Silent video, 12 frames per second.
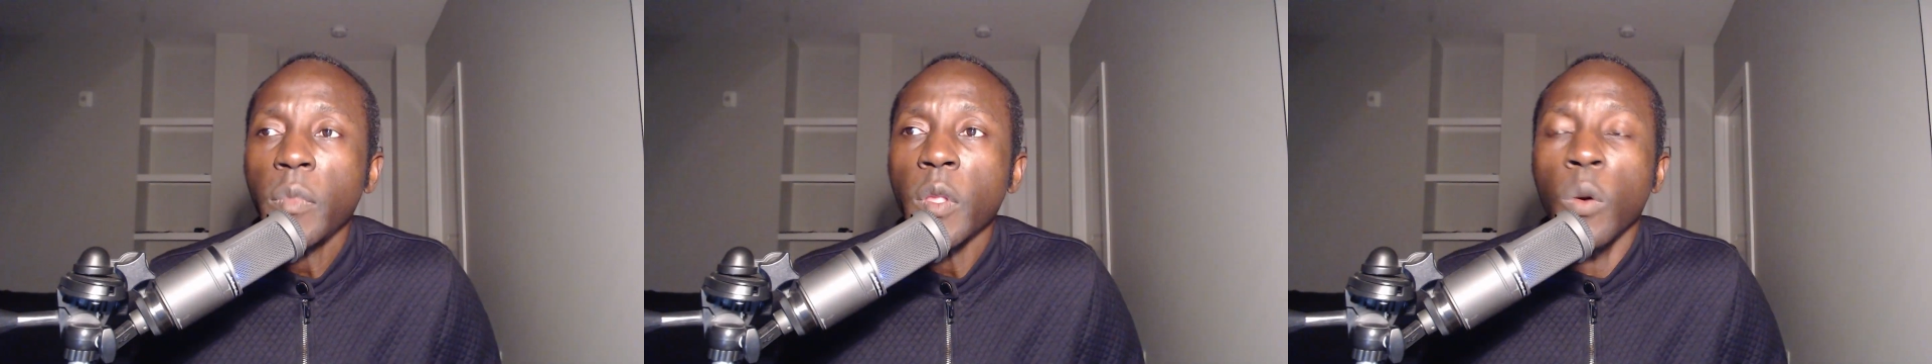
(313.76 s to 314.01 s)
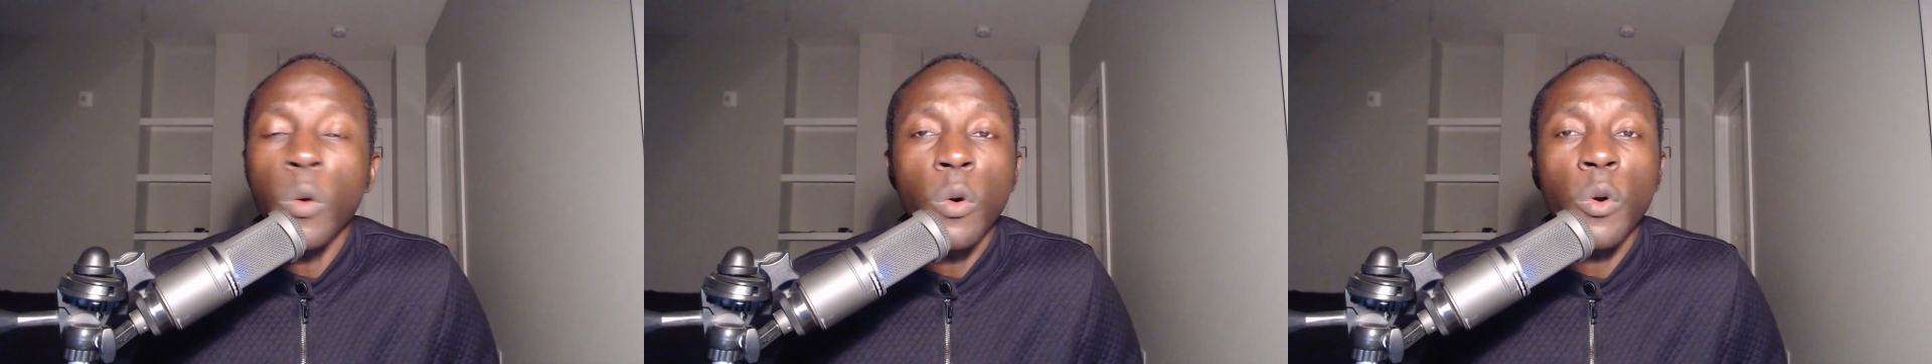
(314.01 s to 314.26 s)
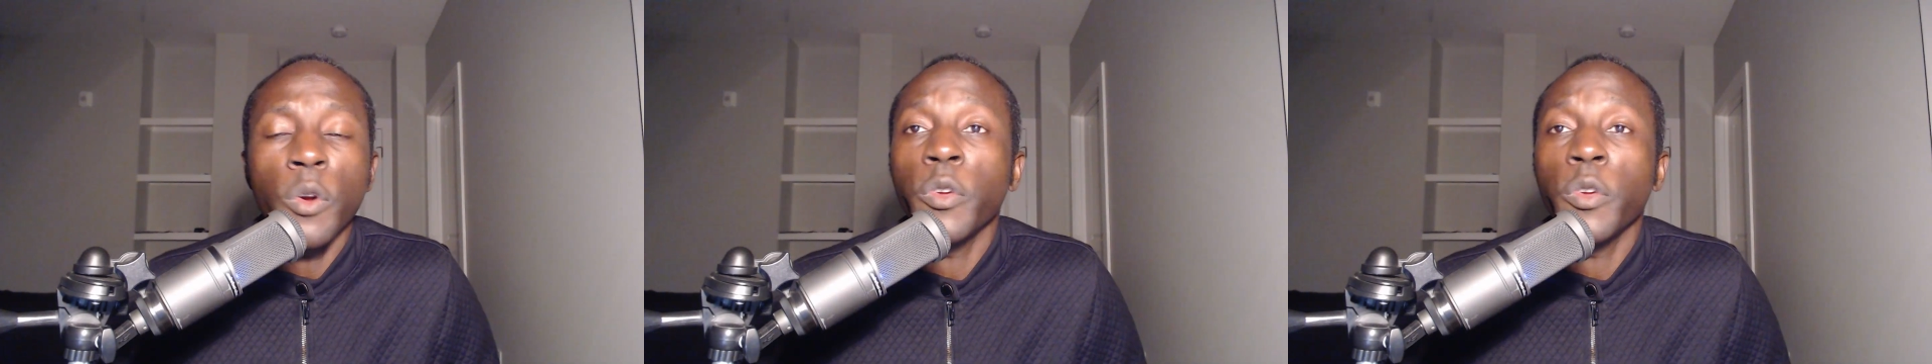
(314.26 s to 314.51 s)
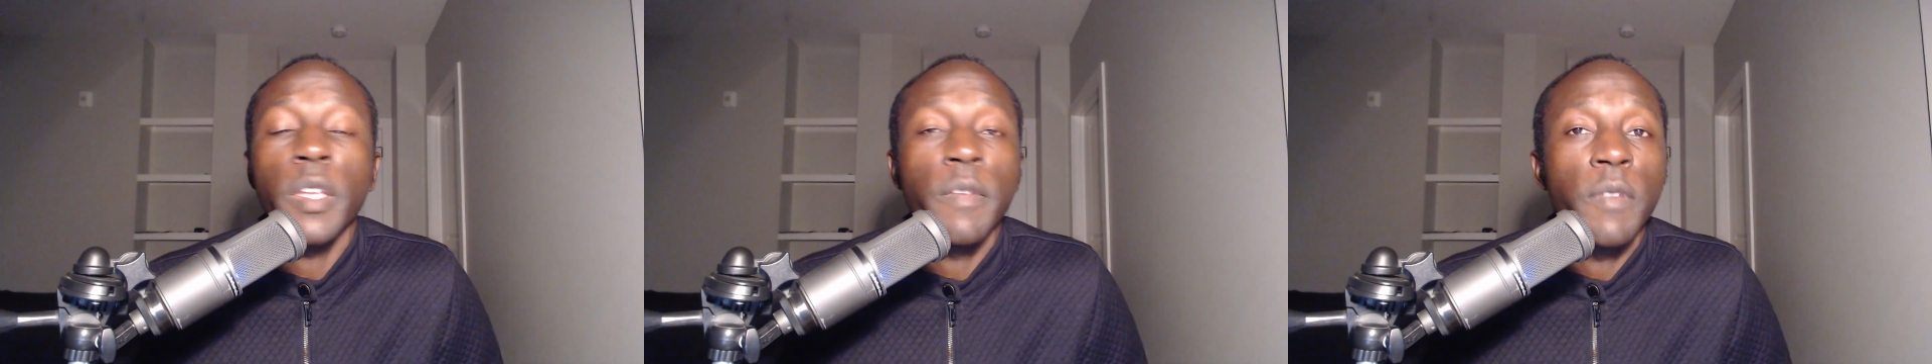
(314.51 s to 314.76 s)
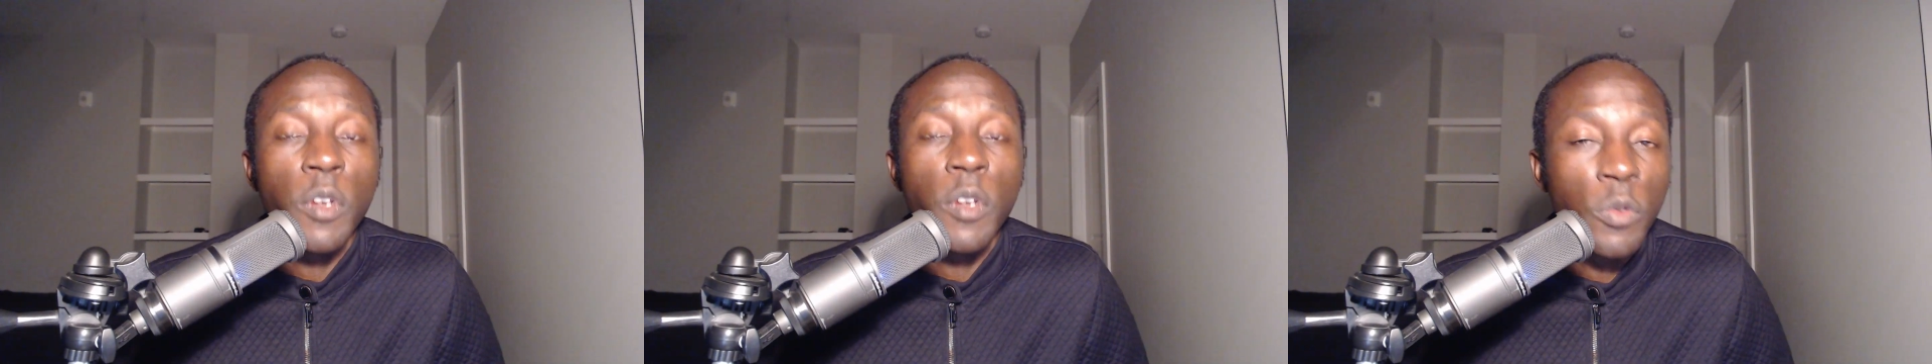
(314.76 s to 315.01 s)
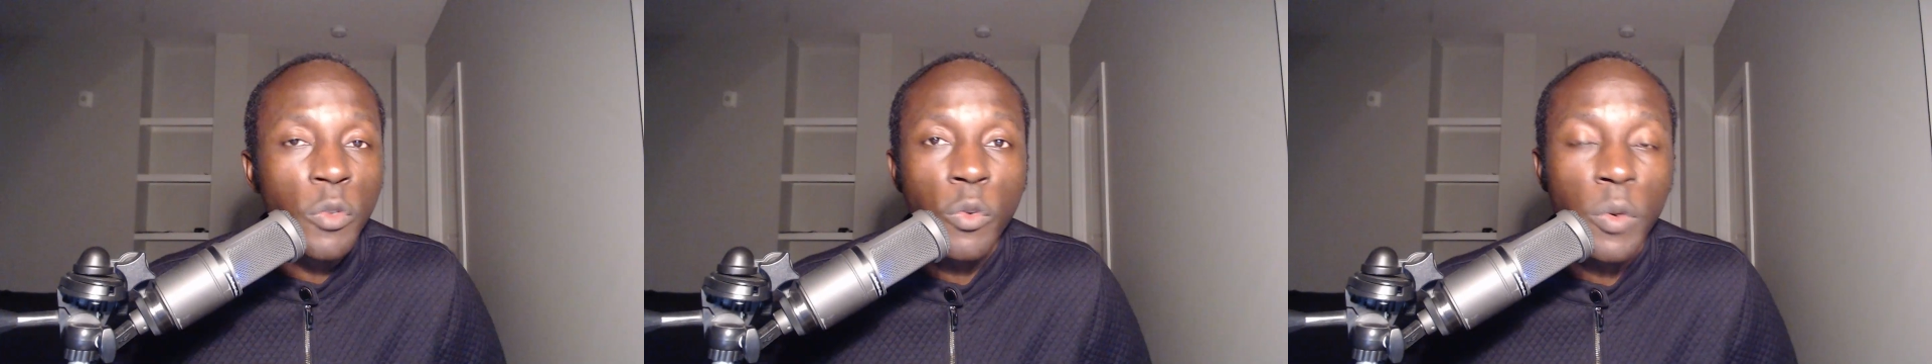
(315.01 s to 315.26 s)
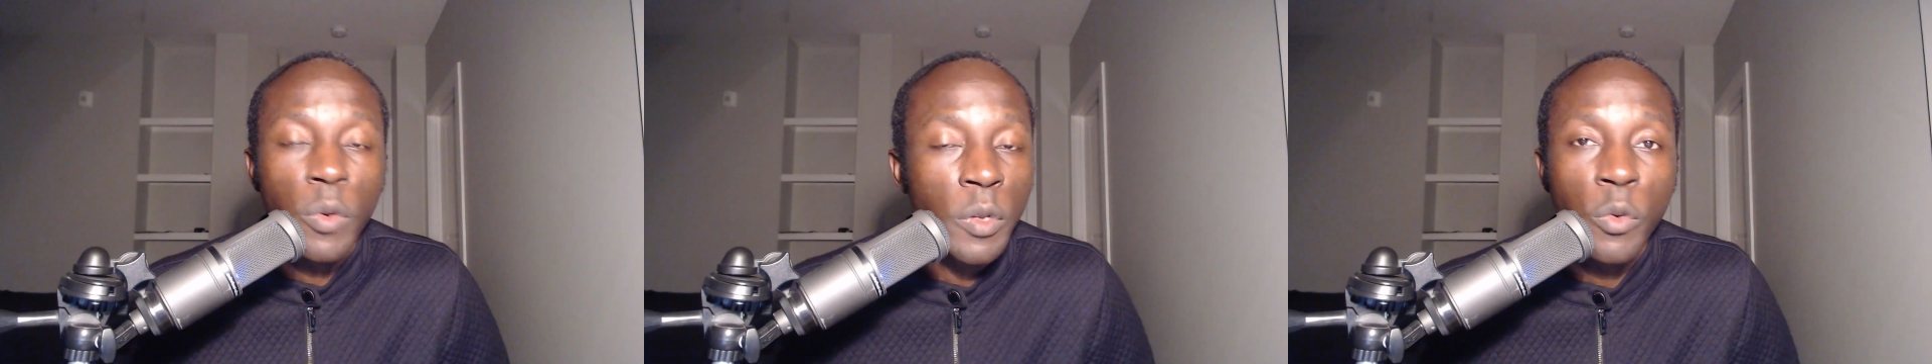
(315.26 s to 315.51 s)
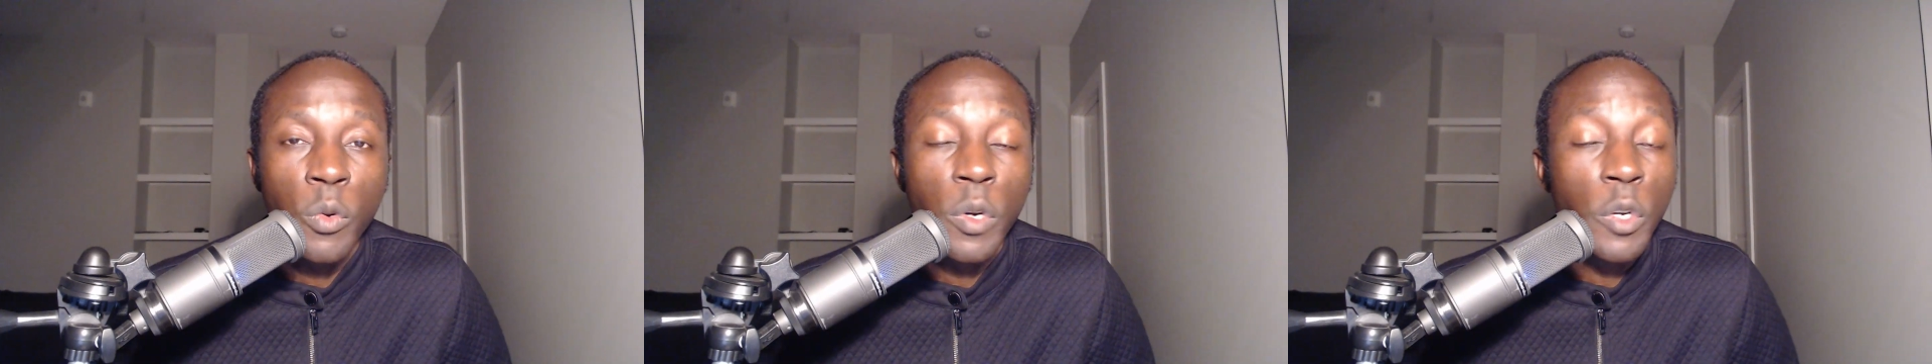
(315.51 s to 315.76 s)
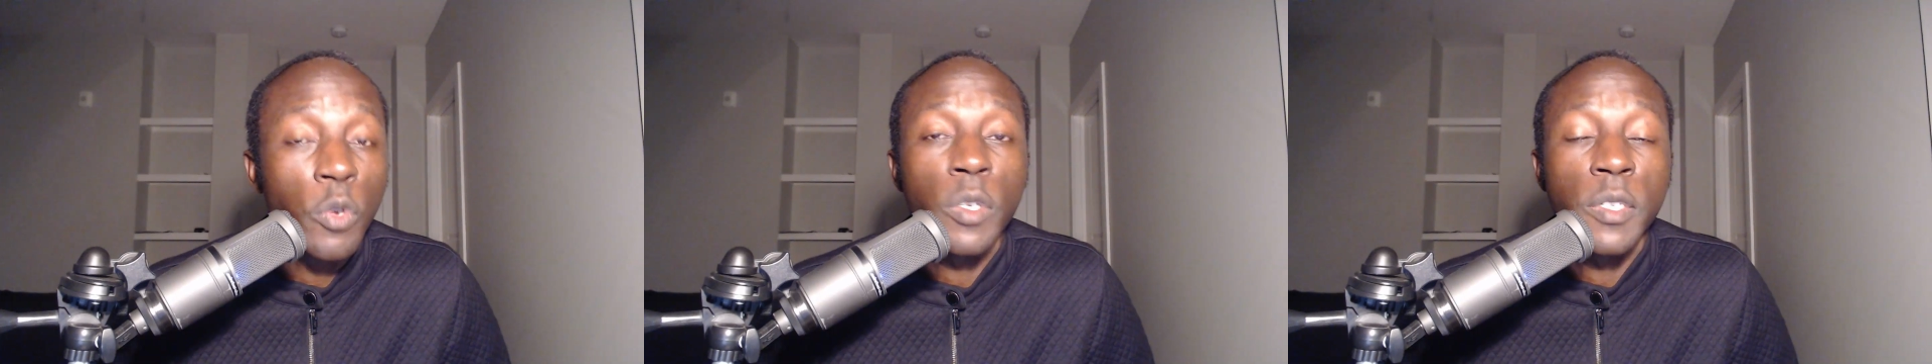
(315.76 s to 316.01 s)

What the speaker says: or you can even go do